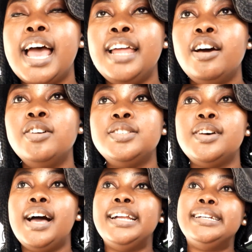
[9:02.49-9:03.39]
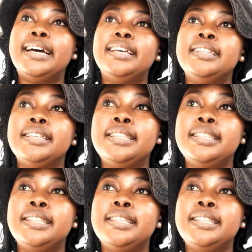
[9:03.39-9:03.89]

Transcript: And also another